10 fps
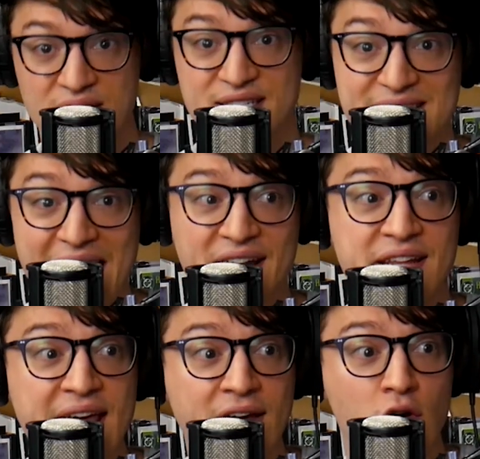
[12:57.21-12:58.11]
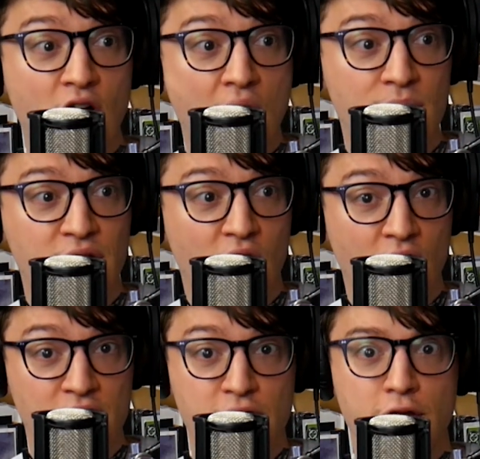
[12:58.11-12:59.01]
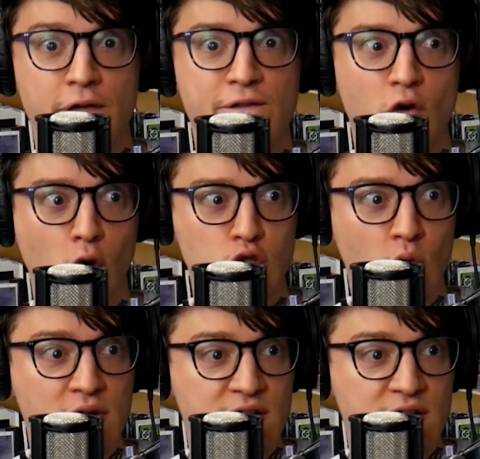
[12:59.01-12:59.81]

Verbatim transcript: San Diego Comic-Con, the virtual